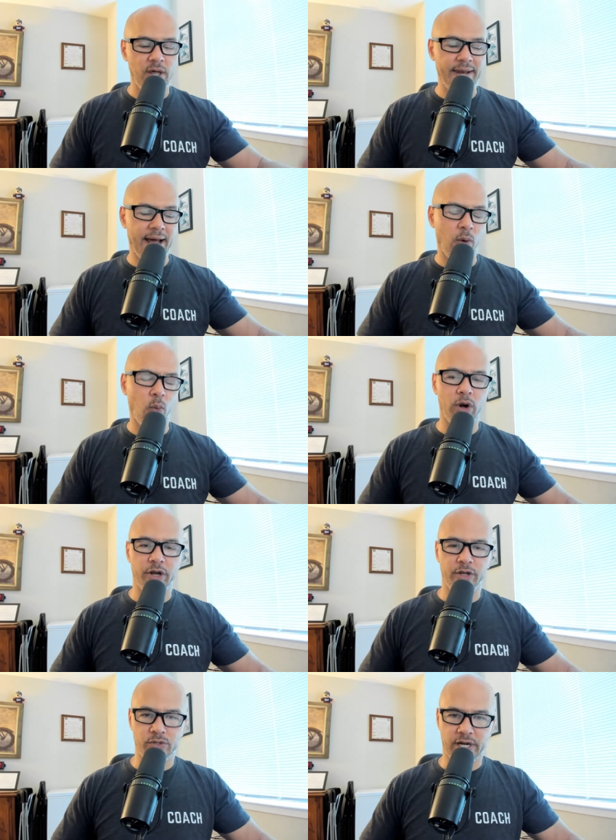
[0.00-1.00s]
Now, what are
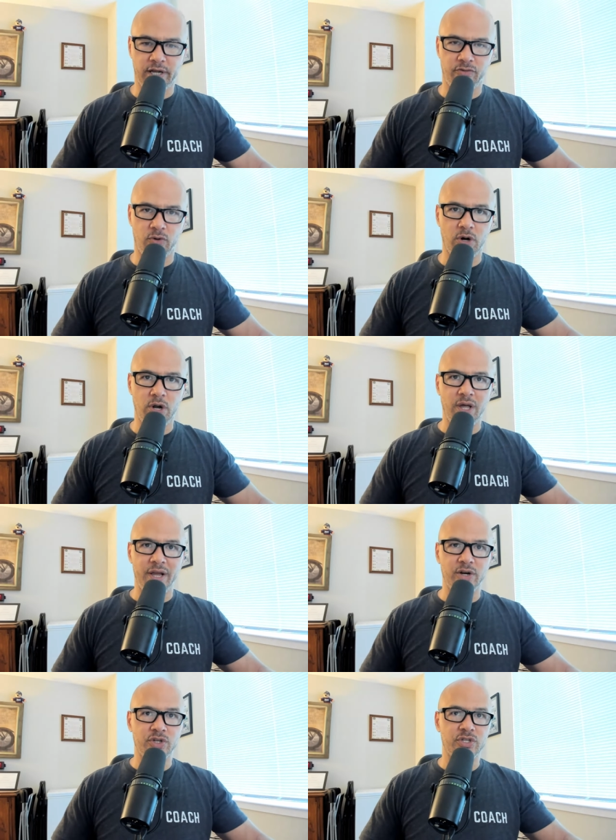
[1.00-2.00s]
you checking for?
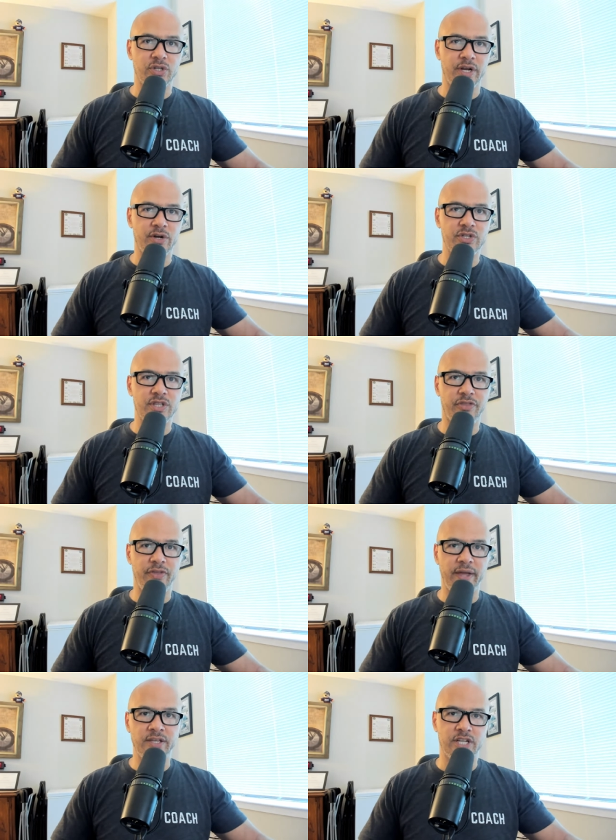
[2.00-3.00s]
Here's the
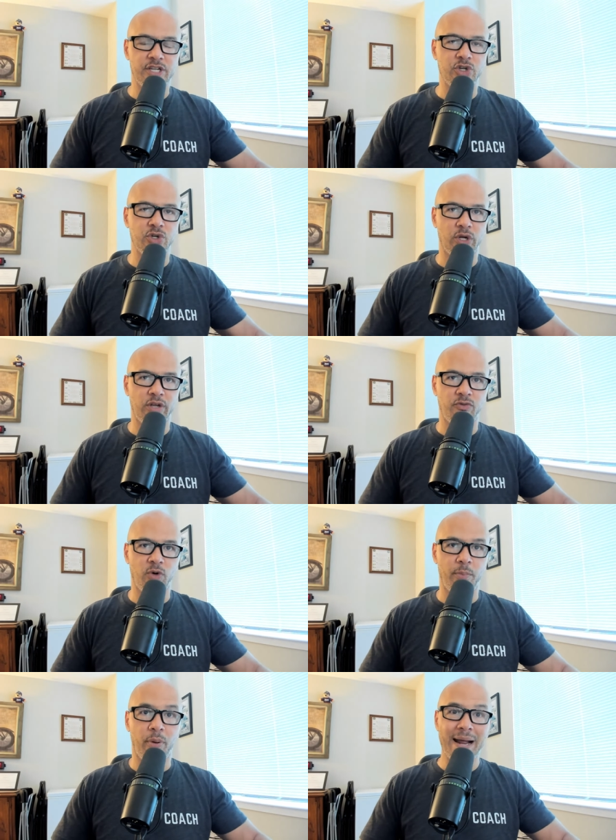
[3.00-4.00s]
things that you're looking
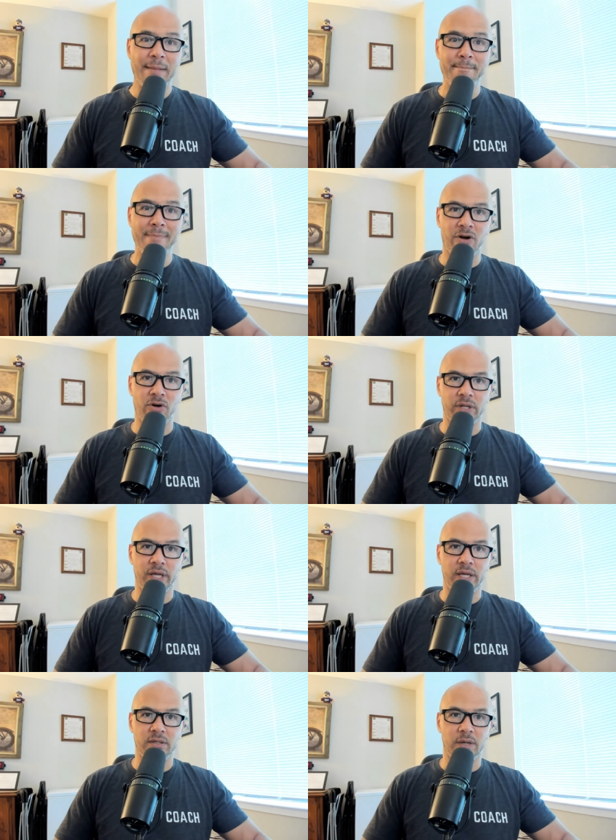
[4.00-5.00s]
for.
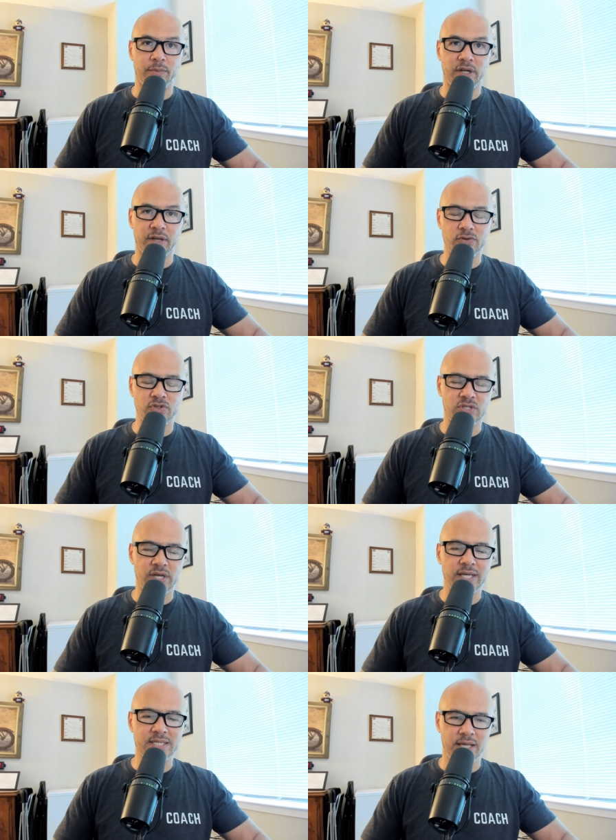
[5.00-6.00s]
Primarily, I'm going to give you
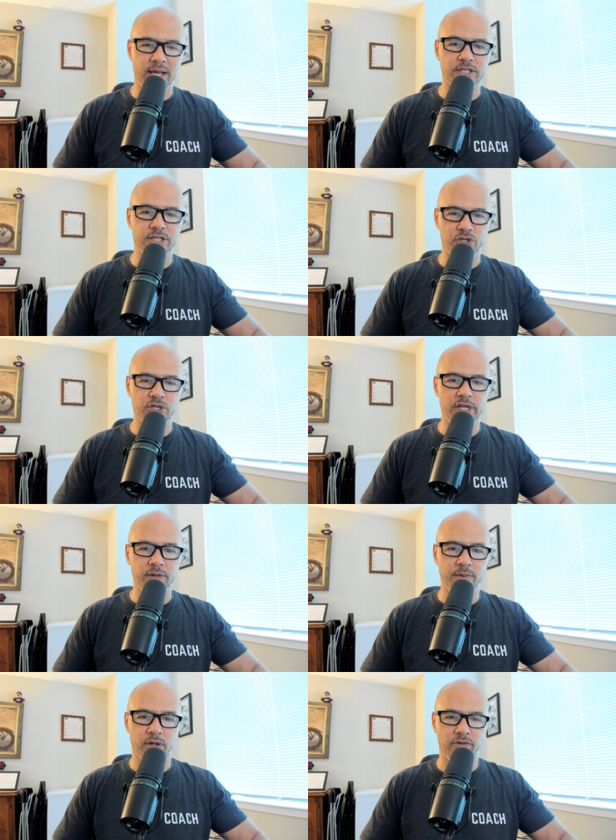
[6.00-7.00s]
6 things that you need
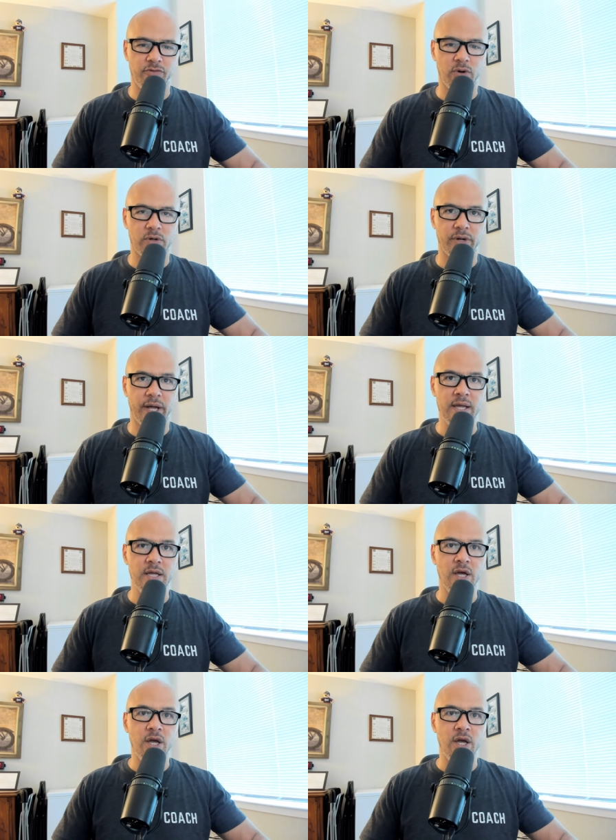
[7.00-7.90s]
to be looking for. Okay.